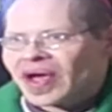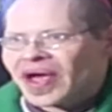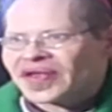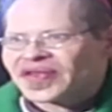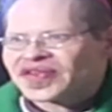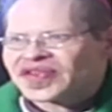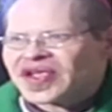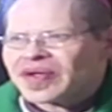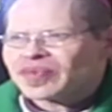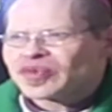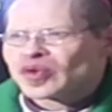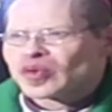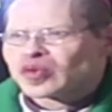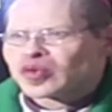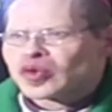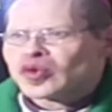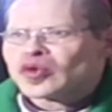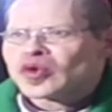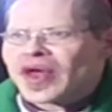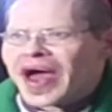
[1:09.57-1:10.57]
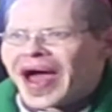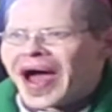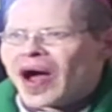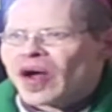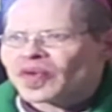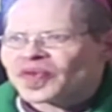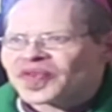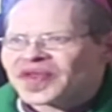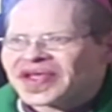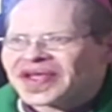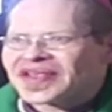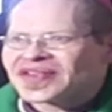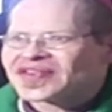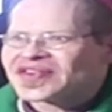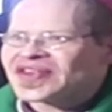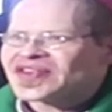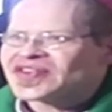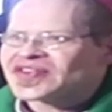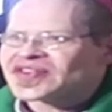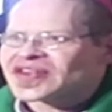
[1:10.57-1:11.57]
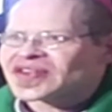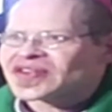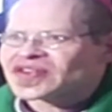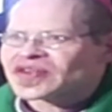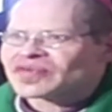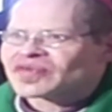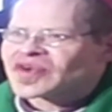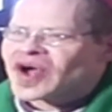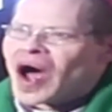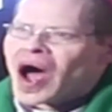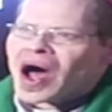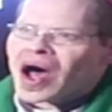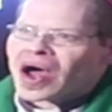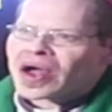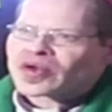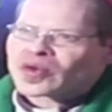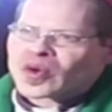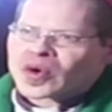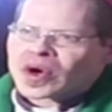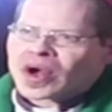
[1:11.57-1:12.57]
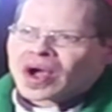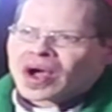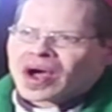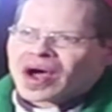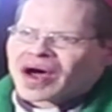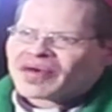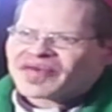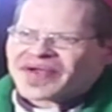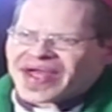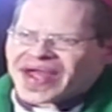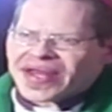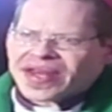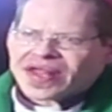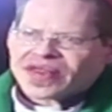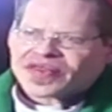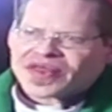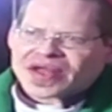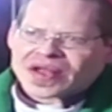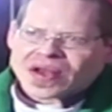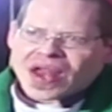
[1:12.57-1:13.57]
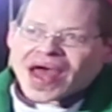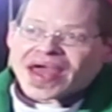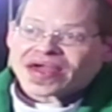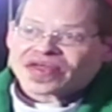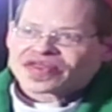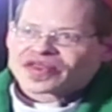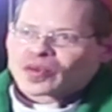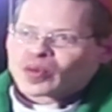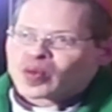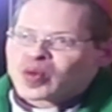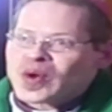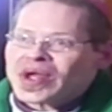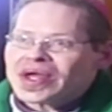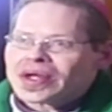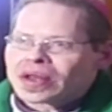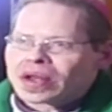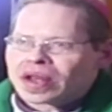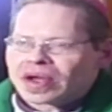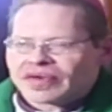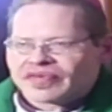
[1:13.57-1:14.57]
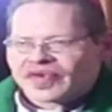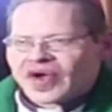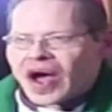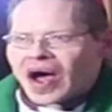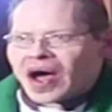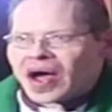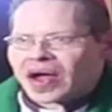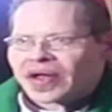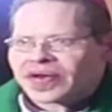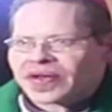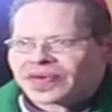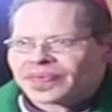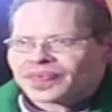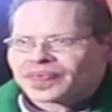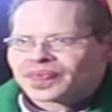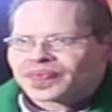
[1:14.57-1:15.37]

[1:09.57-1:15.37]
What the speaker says: has seemed to rule out the existence of God or of anything like the will of God.